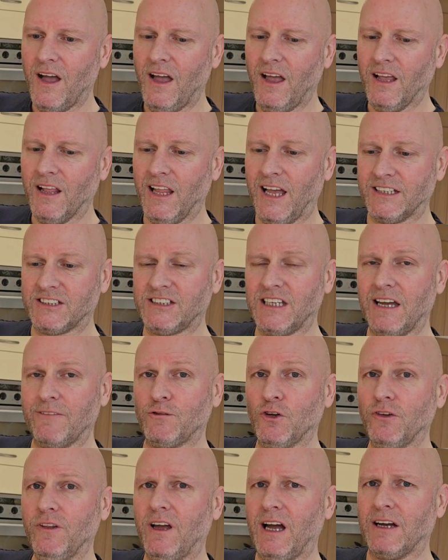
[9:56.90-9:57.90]
Like I say, I've
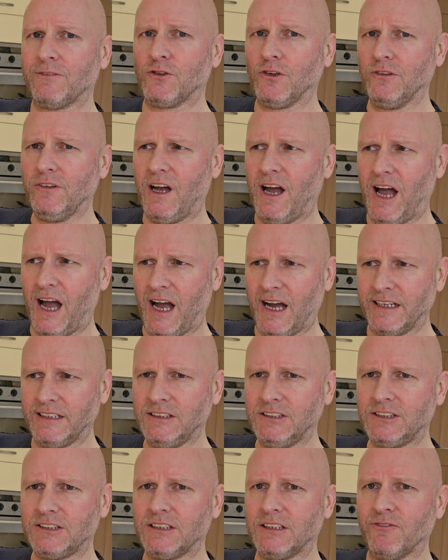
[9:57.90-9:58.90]
done the
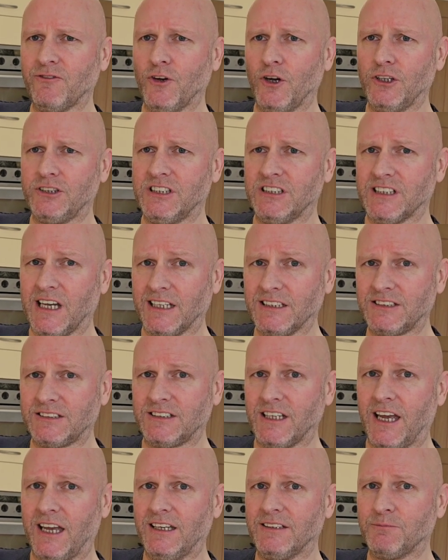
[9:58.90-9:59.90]
Heinz versus
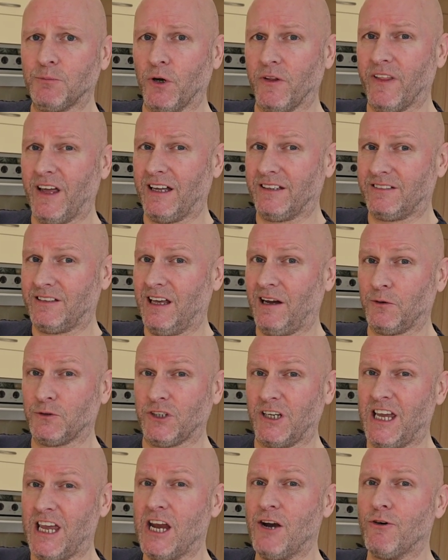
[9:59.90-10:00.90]
Asda, but that was a
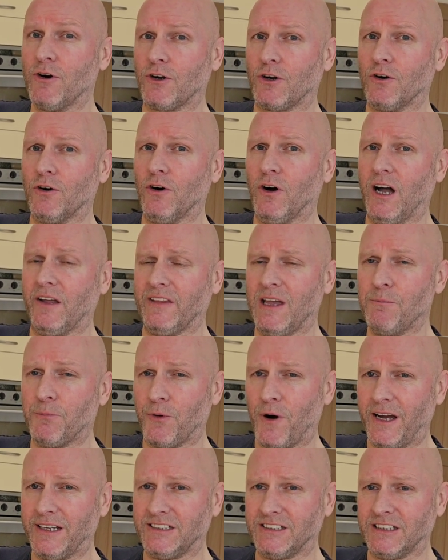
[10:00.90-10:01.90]
year ago, and then
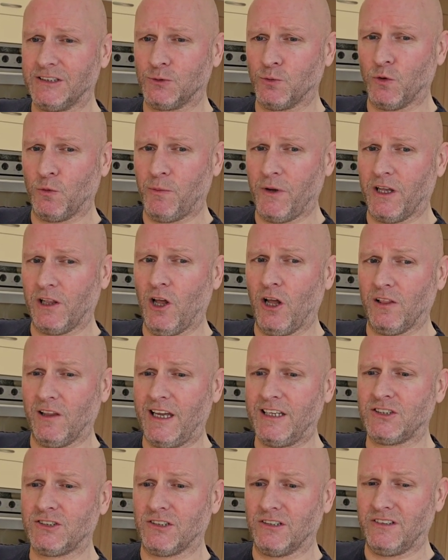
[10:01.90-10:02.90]
prices will be a lot
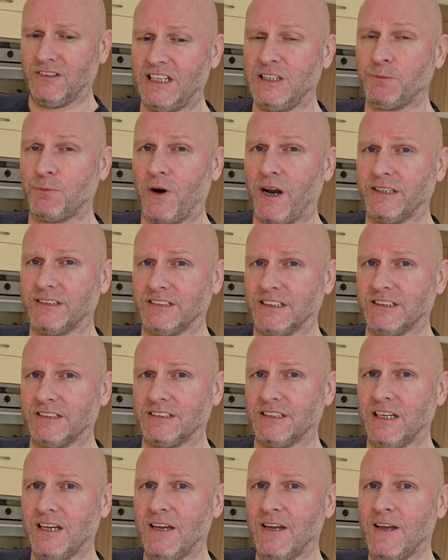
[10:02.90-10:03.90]
less than
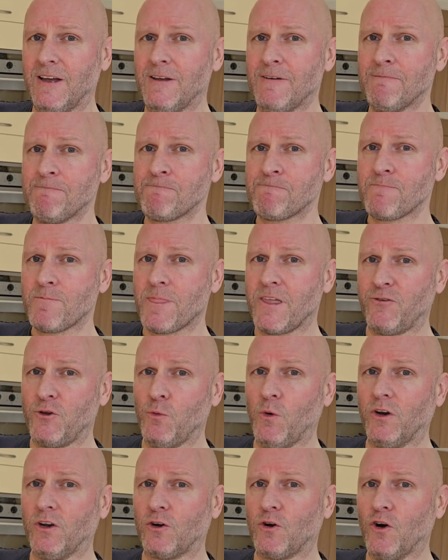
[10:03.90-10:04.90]
prices. If you
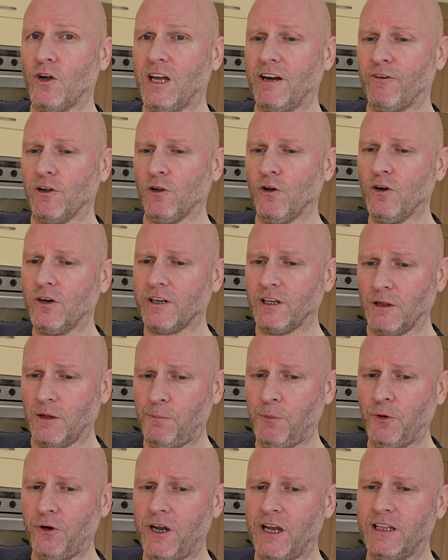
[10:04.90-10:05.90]
want to go and have a look, I'll
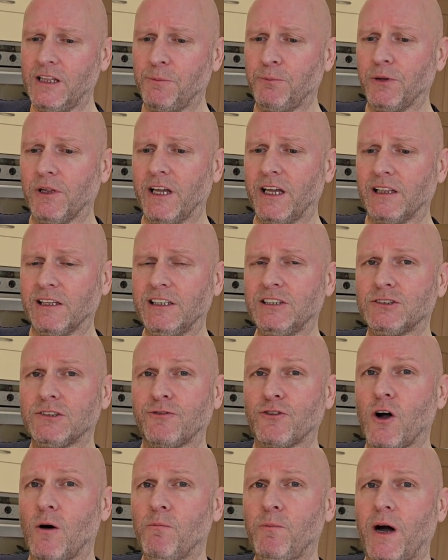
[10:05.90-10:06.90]
put it in the playlist of
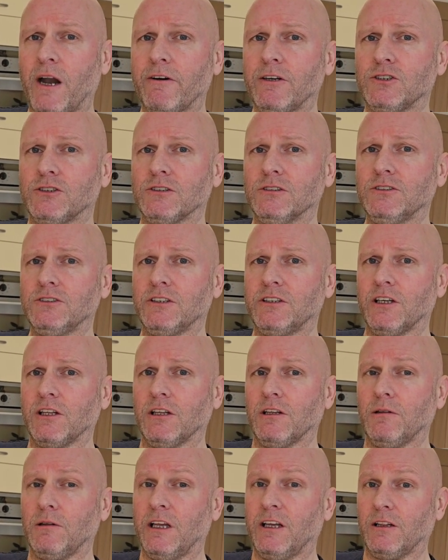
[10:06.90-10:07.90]
comparisons, and
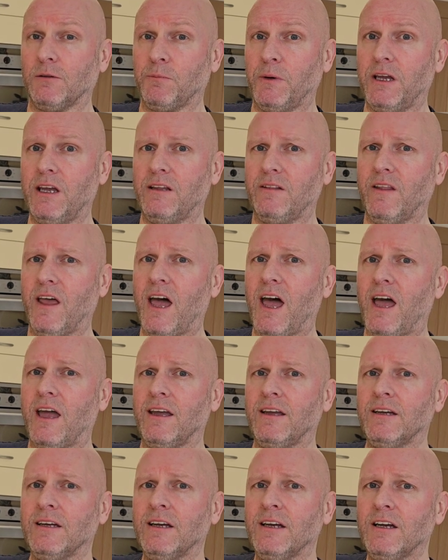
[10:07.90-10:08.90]
it'll be in there.
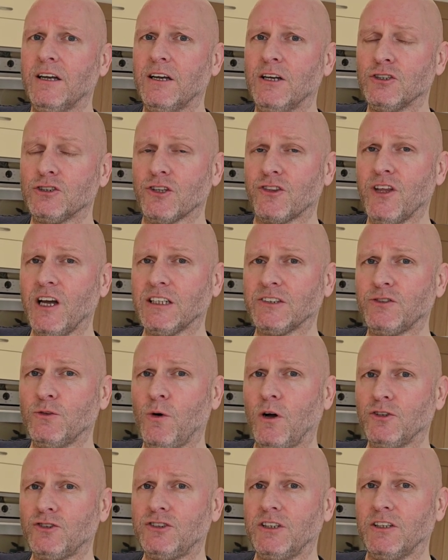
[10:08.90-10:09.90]
So thanks for
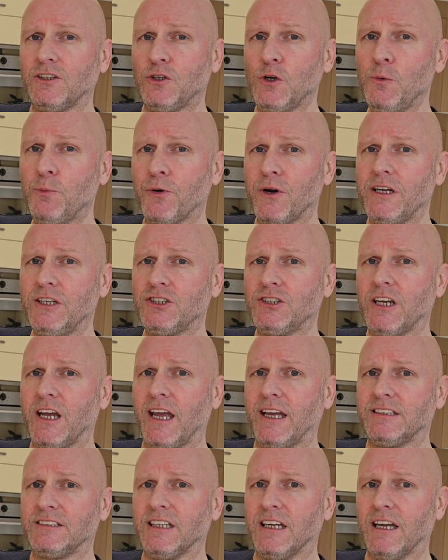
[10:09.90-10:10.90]
watching. I do
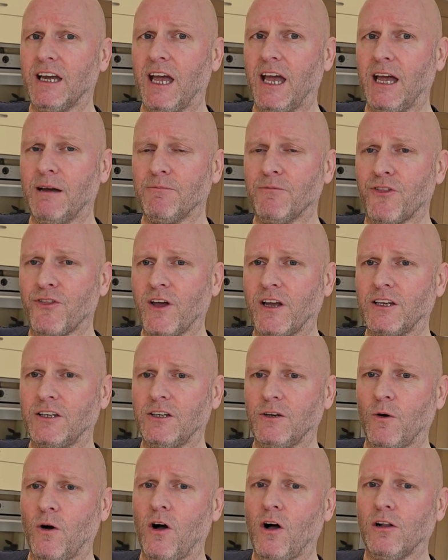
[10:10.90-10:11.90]
appreciate it. Thank
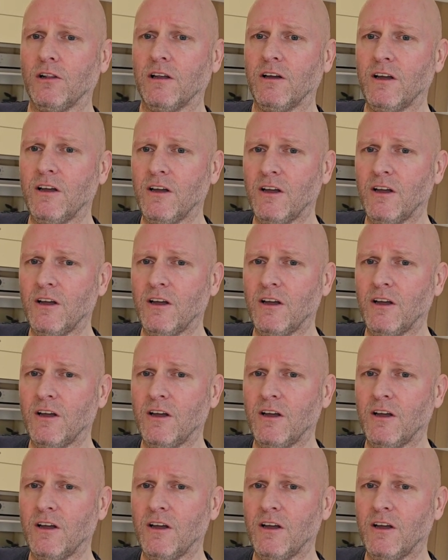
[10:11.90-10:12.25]
you all